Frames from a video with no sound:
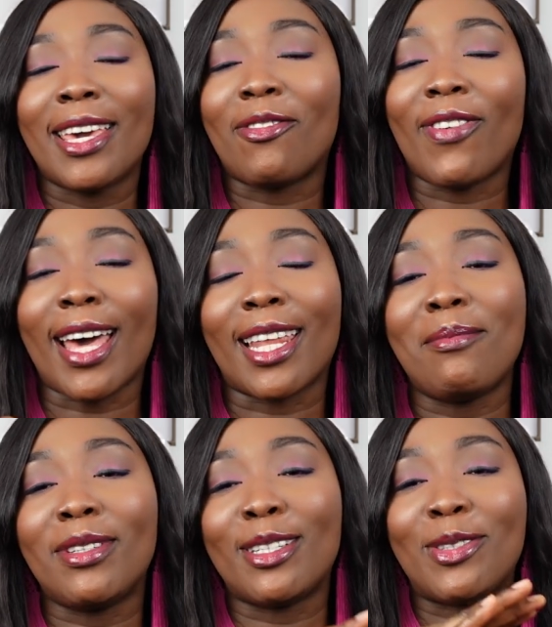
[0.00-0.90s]
In fact,
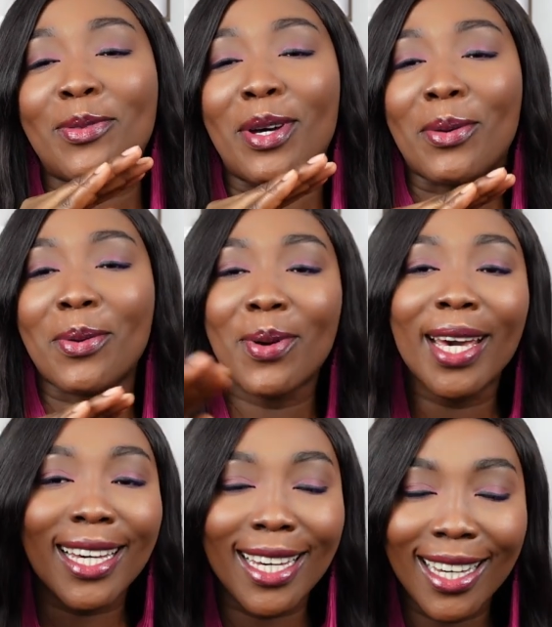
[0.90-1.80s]
let me just do a
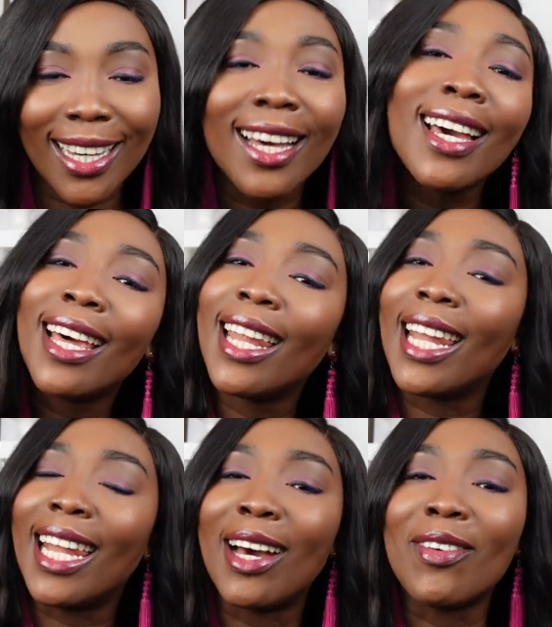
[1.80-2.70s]
quick
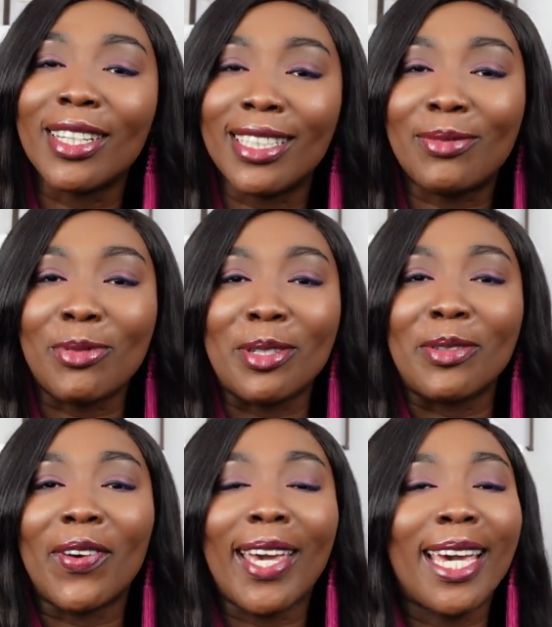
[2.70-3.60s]
language
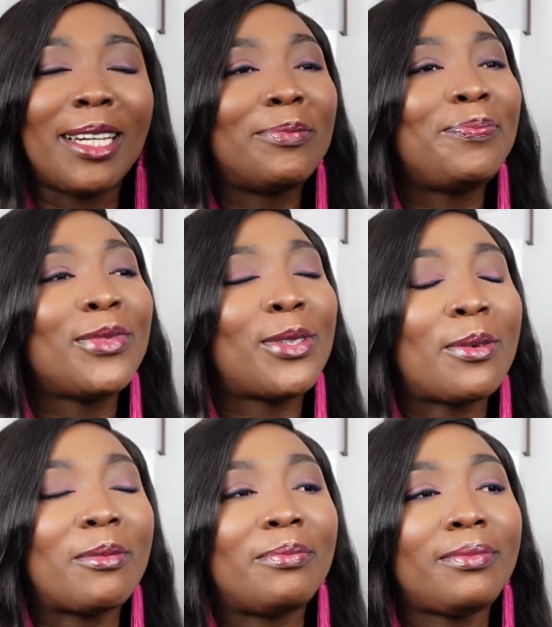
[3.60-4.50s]
reel, okay?
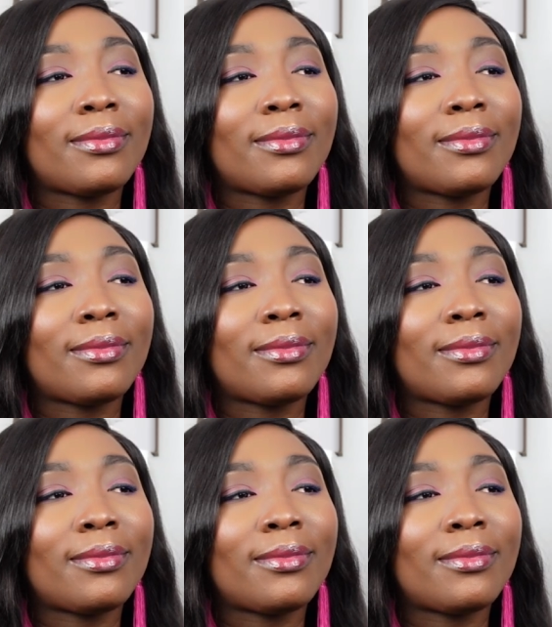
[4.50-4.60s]
So